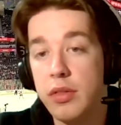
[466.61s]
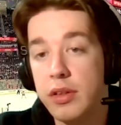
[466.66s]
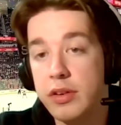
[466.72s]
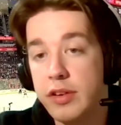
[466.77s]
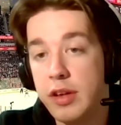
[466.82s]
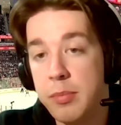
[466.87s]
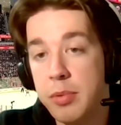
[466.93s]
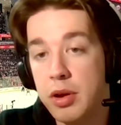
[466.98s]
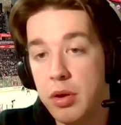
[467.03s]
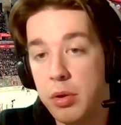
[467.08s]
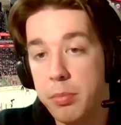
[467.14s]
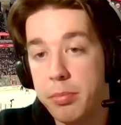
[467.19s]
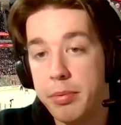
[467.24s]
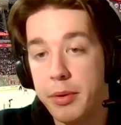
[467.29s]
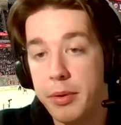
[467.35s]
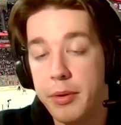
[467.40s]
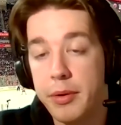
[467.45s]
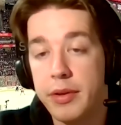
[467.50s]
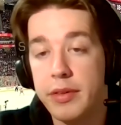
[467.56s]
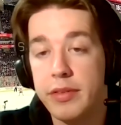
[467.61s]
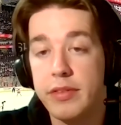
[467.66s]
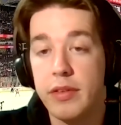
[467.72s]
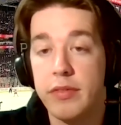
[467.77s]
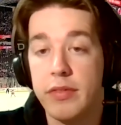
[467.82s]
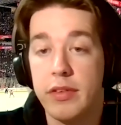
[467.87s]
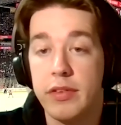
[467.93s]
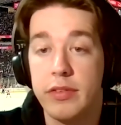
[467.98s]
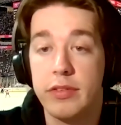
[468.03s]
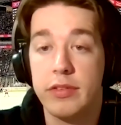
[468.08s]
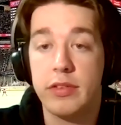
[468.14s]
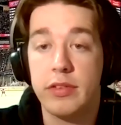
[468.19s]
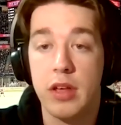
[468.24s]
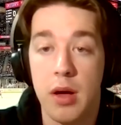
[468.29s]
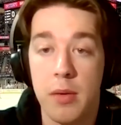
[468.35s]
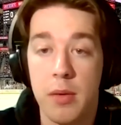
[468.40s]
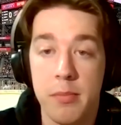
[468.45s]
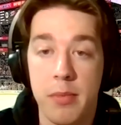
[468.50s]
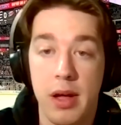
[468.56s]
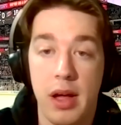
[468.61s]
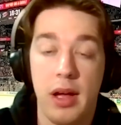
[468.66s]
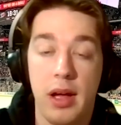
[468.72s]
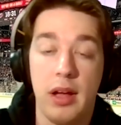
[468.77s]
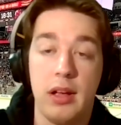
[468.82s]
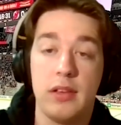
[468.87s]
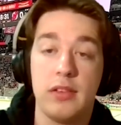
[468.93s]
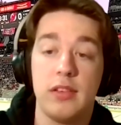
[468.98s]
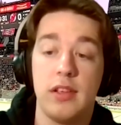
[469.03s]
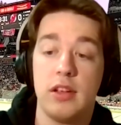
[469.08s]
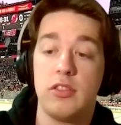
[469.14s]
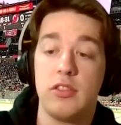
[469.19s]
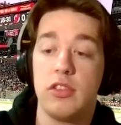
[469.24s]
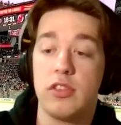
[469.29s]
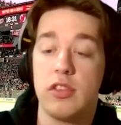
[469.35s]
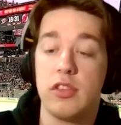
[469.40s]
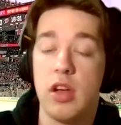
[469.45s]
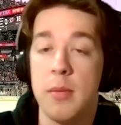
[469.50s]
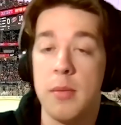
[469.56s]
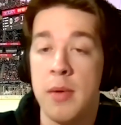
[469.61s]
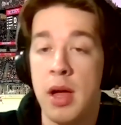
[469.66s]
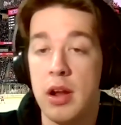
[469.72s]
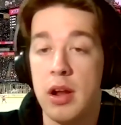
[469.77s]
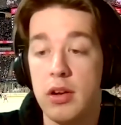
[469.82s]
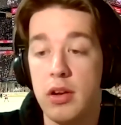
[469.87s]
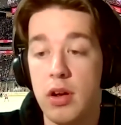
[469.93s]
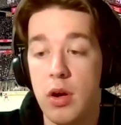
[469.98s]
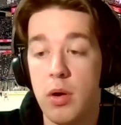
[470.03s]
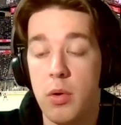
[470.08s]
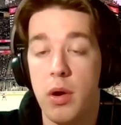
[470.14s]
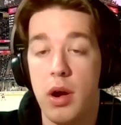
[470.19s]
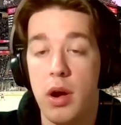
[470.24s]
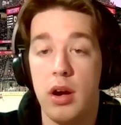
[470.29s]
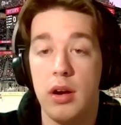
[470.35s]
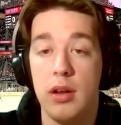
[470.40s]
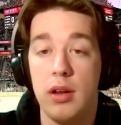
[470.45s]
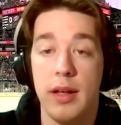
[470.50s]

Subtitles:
the typical Bruins of the scumbags that just come out of nowhere,